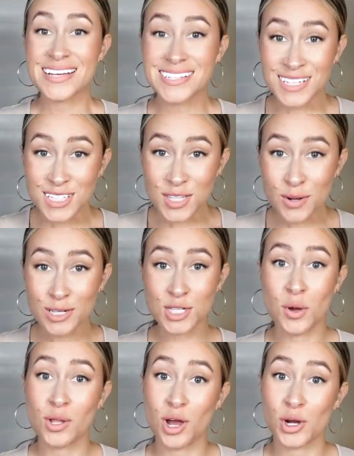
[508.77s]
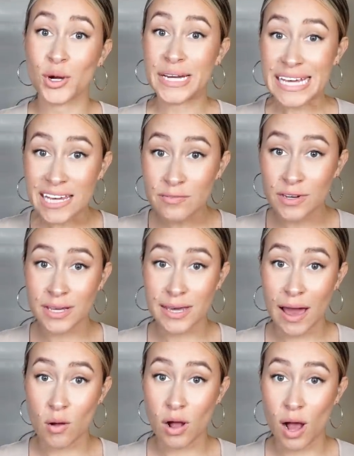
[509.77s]
Since there is no longer an evening
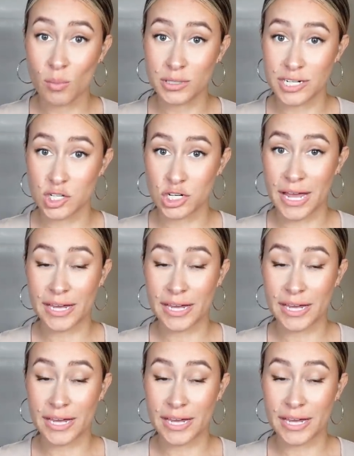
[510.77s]
gown competition,